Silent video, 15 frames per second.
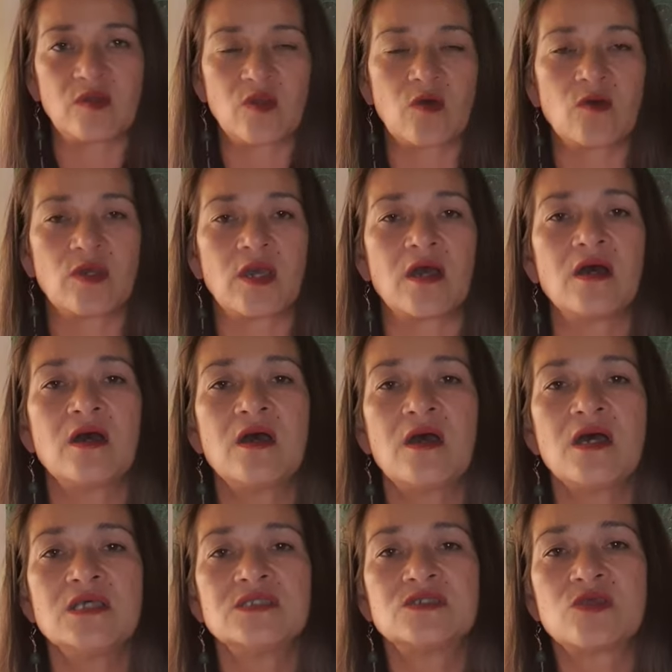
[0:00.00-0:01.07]
longer.
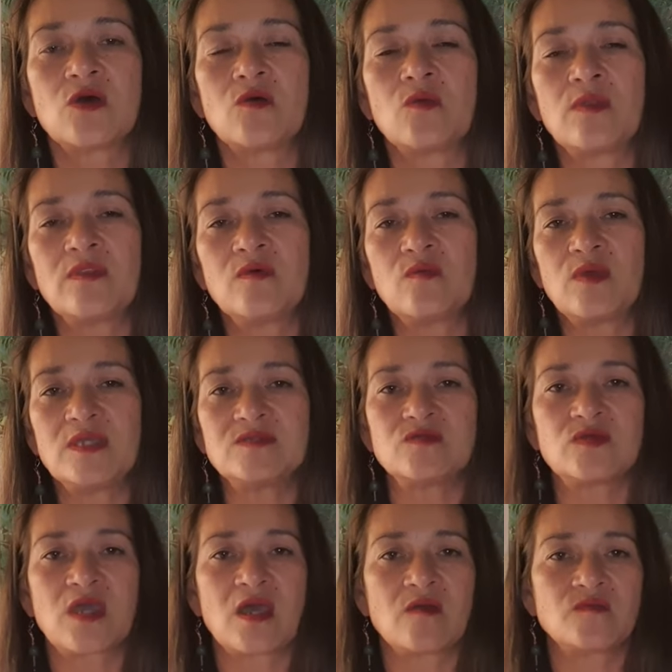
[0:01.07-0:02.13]
So when the weasel
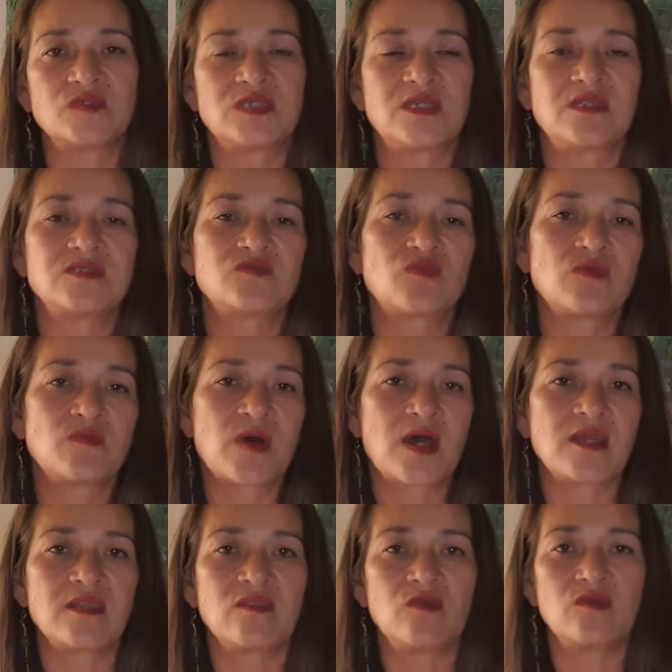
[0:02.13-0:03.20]
comes in, it's
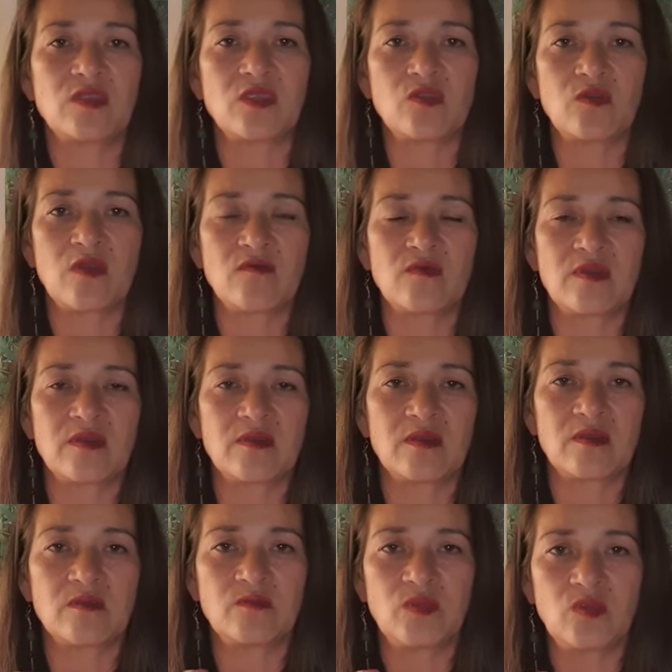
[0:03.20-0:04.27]
reminding you that you have
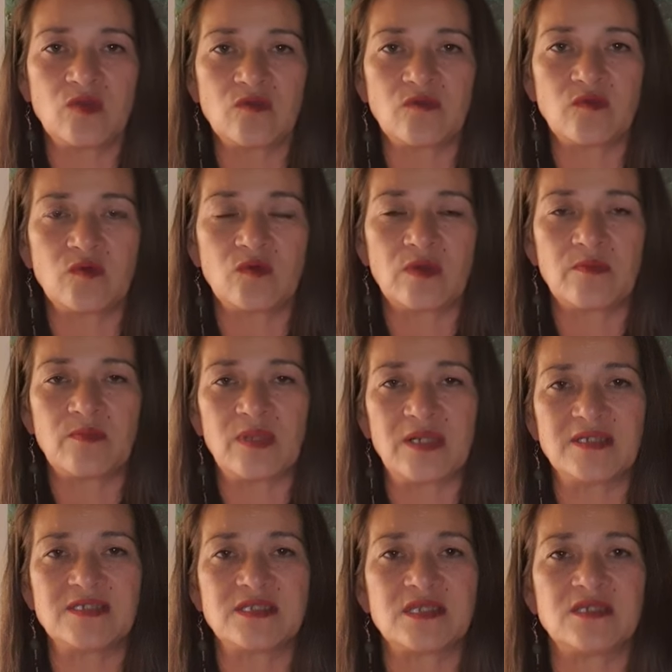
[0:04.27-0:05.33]
a beautiful
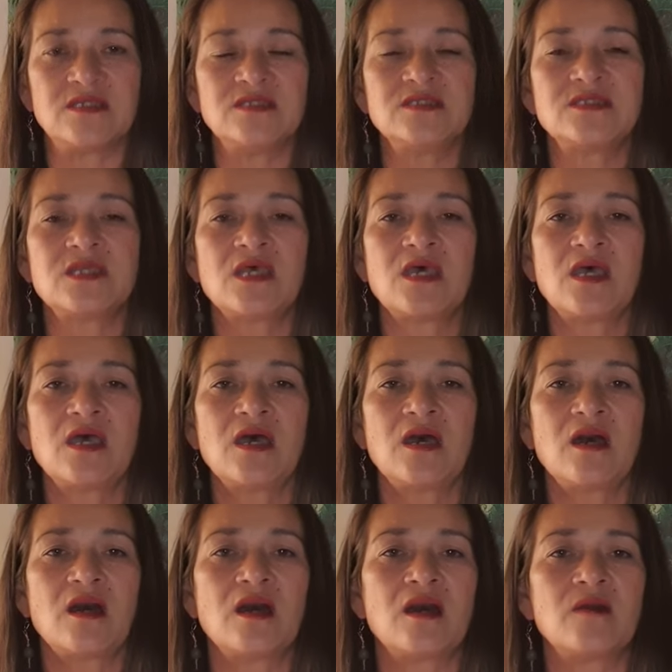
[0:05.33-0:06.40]
abilities
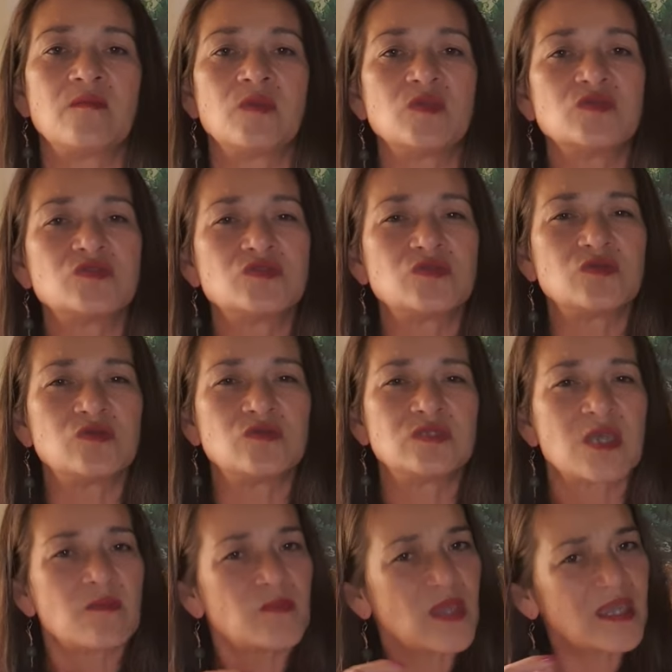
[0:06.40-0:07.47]
to
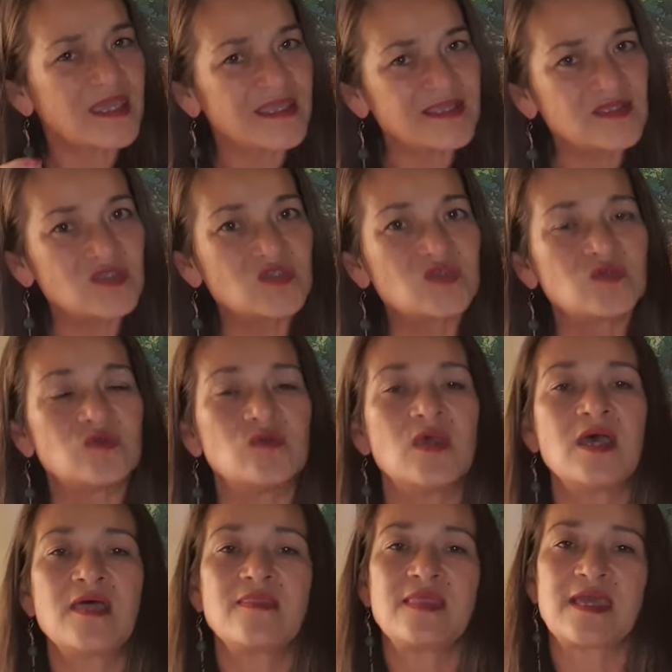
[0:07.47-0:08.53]
tap back into,
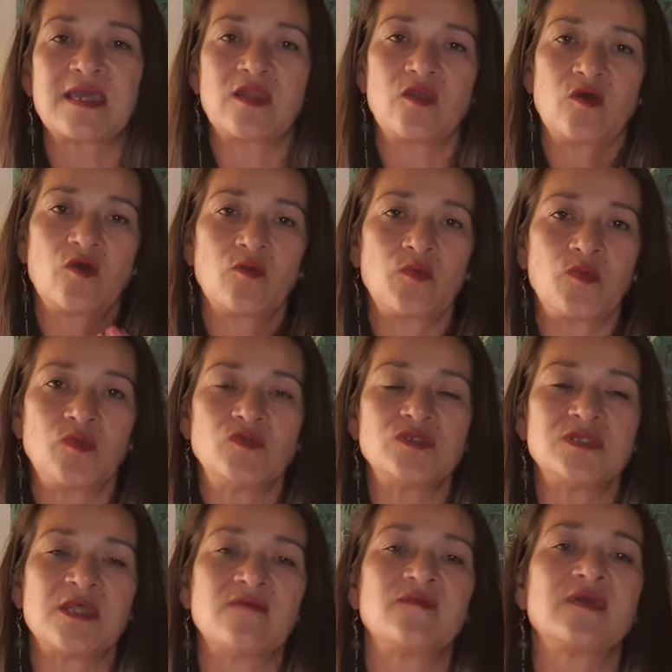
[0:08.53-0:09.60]
that can help you
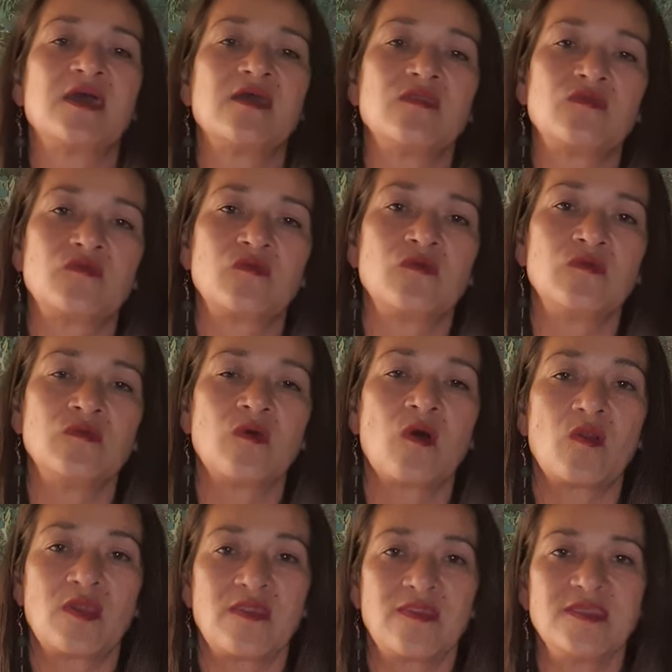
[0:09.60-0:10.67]
to navigate through not
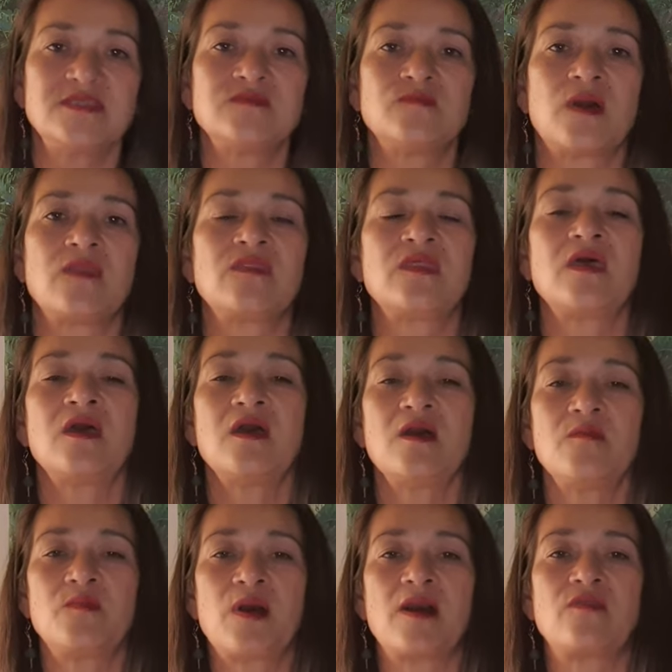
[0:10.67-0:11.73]
only this month
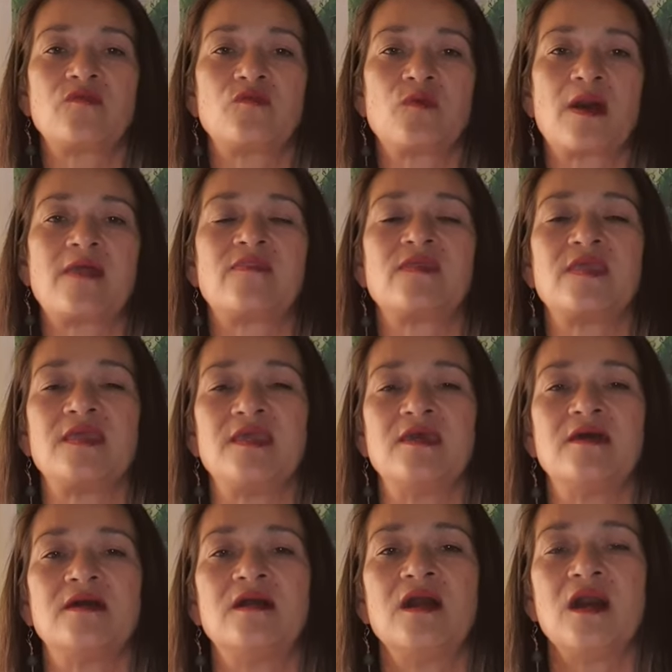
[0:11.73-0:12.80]
but throughout the
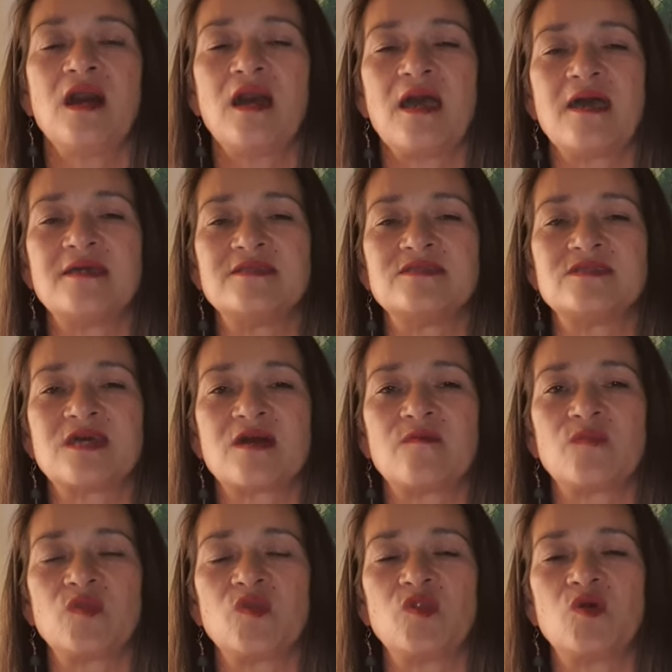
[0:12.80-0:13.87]
year. And
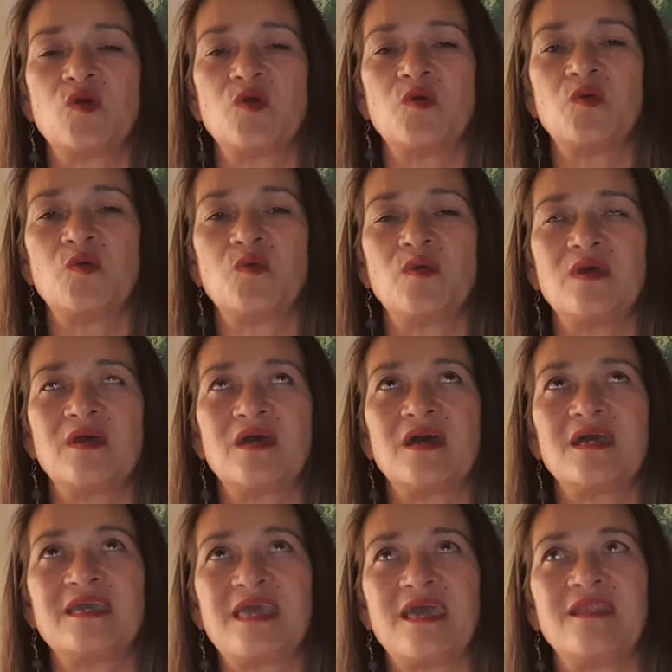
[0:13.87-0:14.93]
you know,
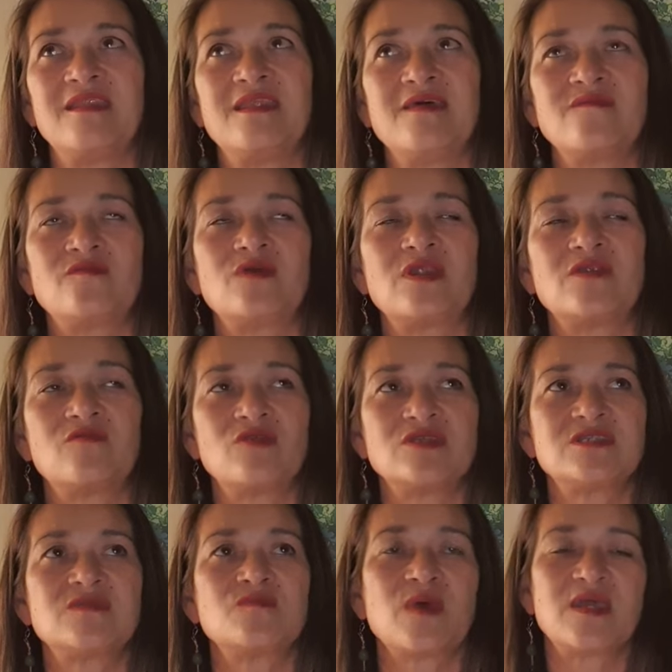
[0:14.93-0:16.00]
again, never
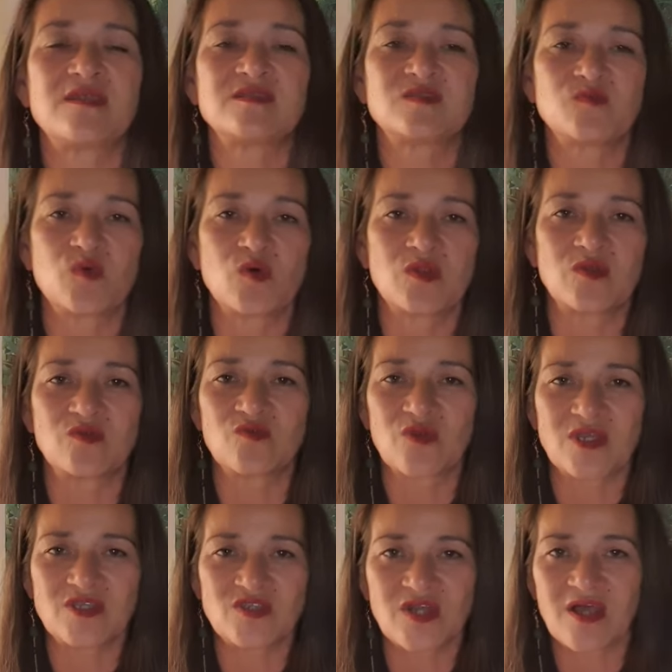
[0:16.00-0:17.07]
underestimate a small little
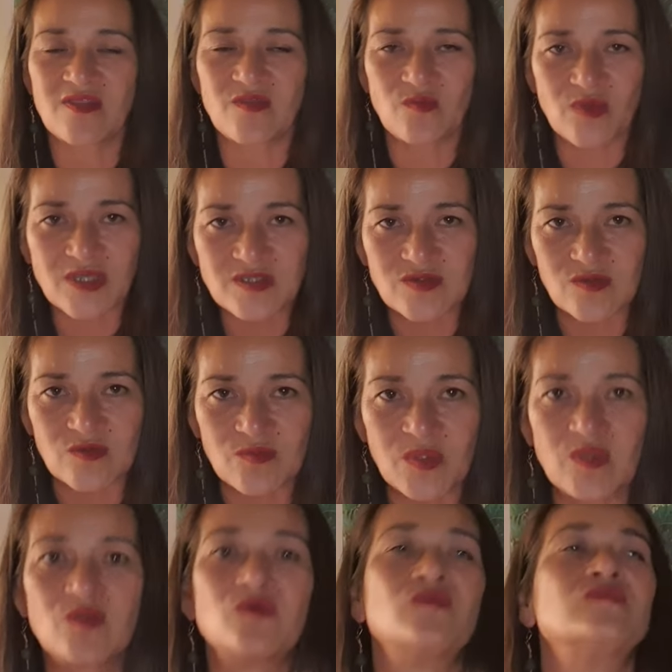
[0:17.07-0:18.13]
creature like the weasel,
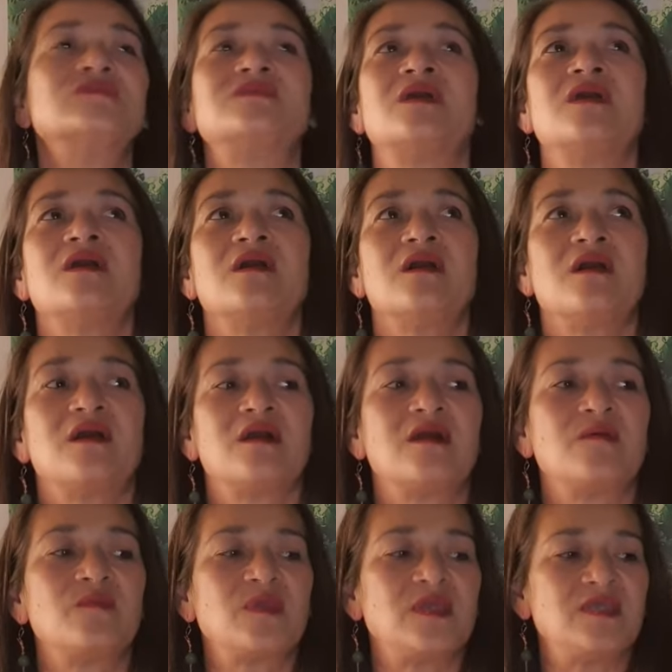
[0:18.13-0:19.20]
because
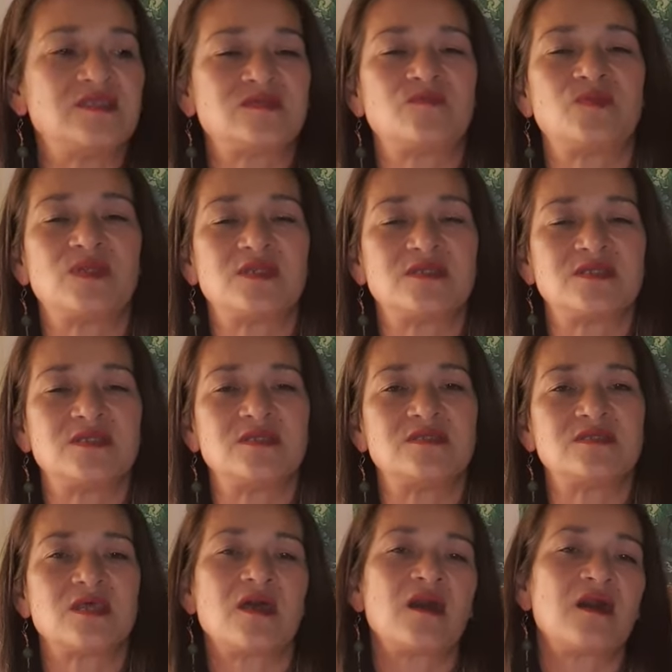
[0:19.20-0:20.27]
its
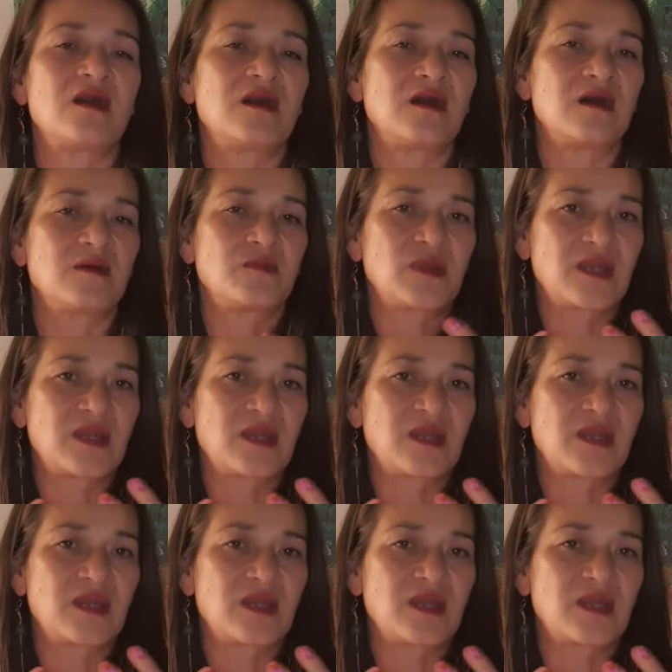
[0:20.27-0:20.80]
abilities are